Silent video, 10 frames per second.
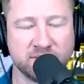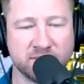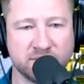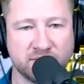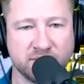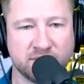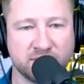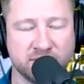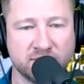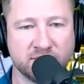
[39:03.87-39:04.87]

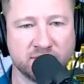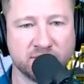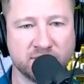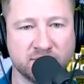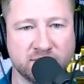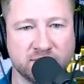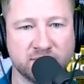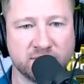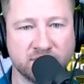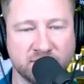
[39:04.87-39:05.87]

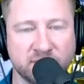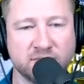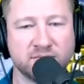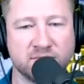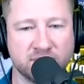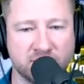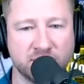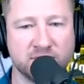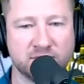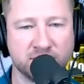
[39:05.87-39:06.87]

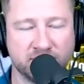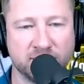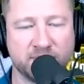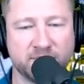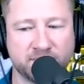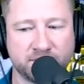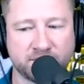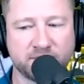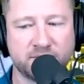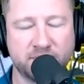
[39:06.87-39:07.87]

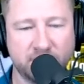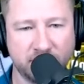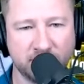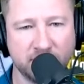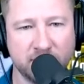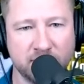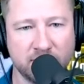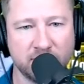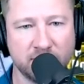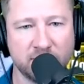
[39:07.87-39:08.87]

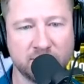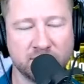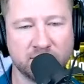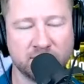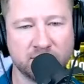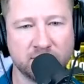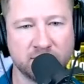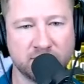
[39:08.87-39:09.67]
(silent)